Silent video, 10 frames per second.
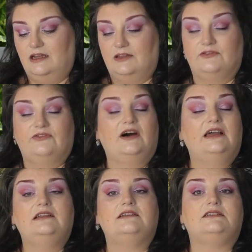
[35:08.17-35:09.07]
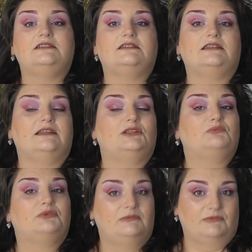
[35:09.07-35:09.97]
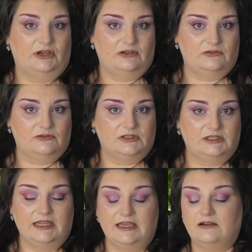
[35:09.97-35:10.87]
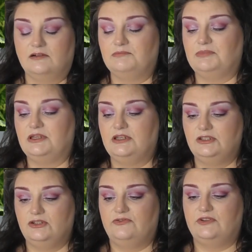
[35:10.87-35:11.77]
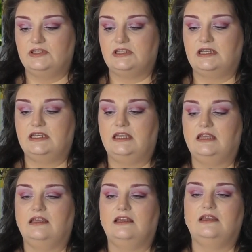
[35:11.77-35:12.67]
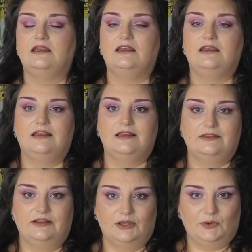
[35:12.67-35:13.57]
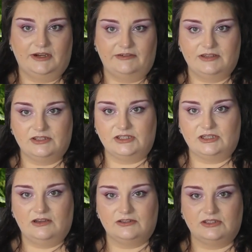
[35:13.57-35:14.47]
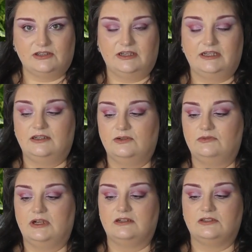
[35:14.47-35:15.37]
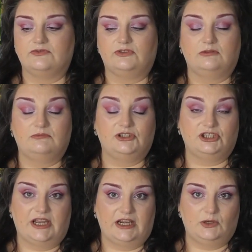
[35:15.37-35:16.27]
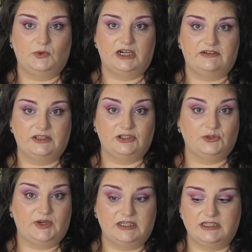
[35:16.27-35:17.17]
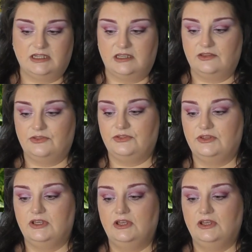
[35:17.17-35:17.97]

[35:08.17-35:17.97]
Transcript: are the violet and the Primrose. Now, because obviously the Aquarius star sign runs from January the 20th